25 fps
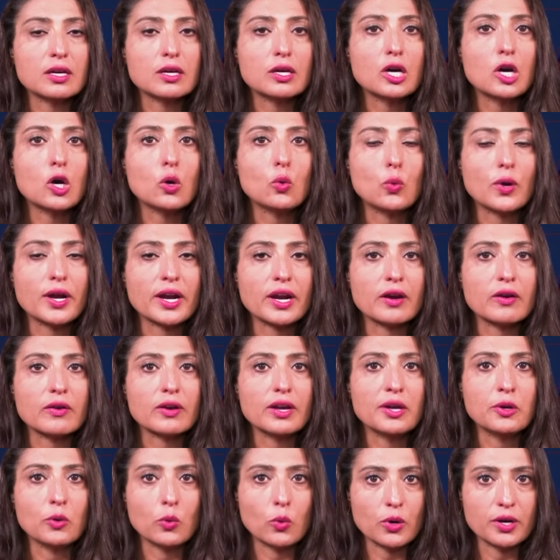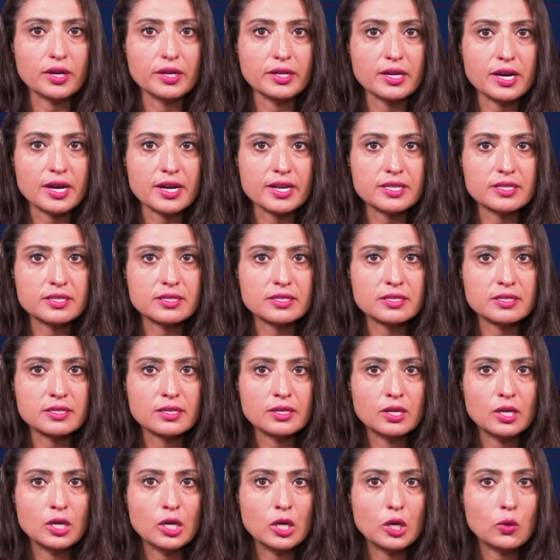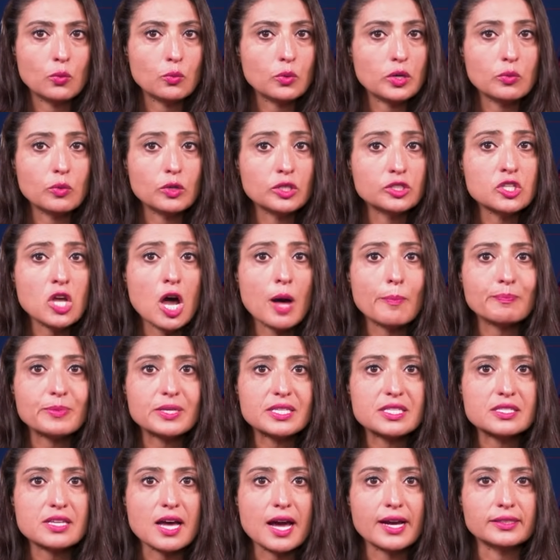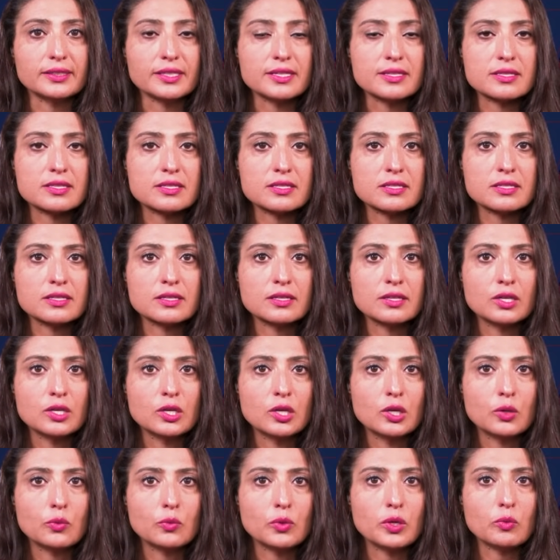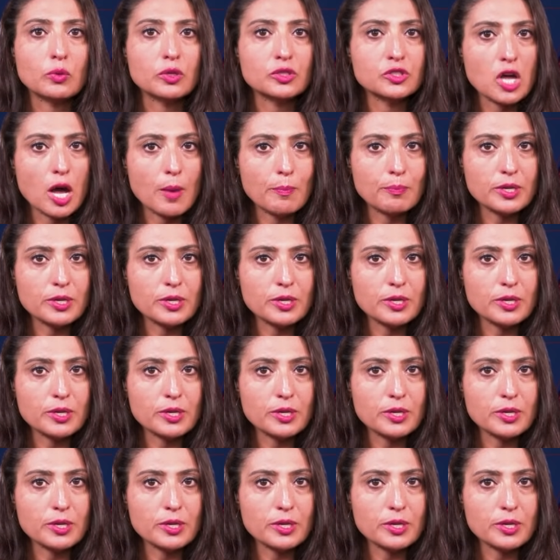aware, and organized. We will not be silenced. We will not be